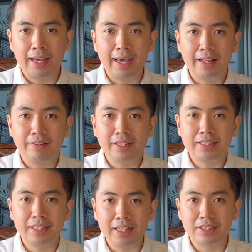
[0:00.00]
and
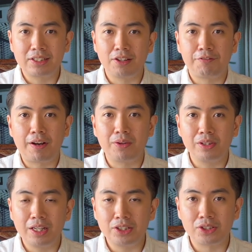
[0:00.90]
this is the
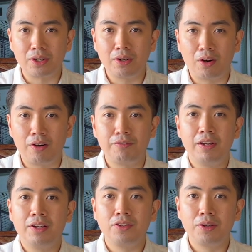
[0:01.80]
foundation of
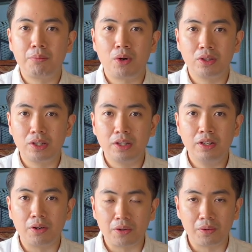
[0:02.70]
the modern
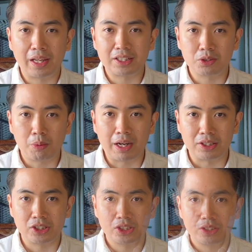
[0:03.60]
Rolex
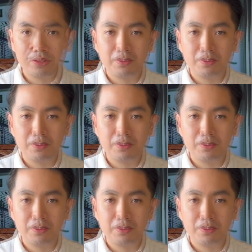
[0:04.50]
watch.